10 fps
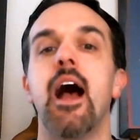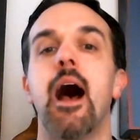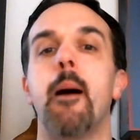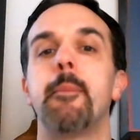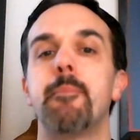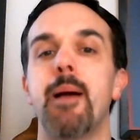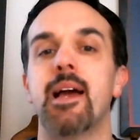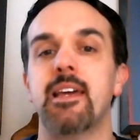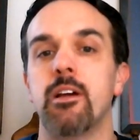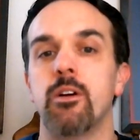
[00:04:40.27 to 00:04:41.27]
I'll be
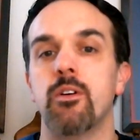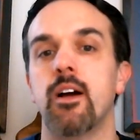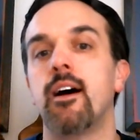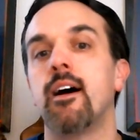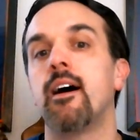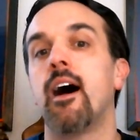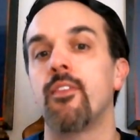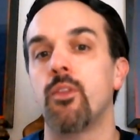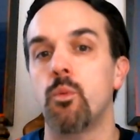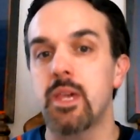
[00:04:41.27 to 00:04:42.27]
back here
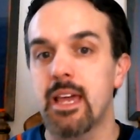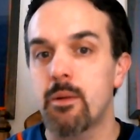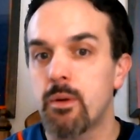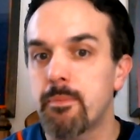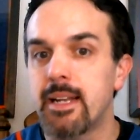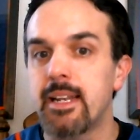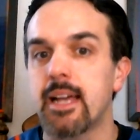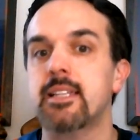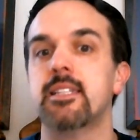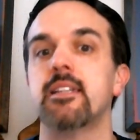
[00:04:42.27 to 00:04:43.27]
on the weekend with my
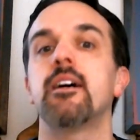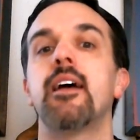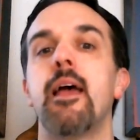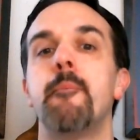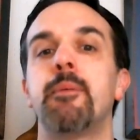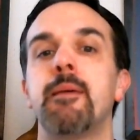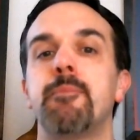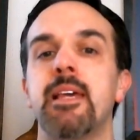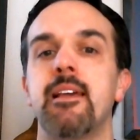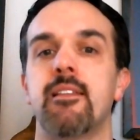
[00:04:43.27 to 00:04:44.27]
next MPP.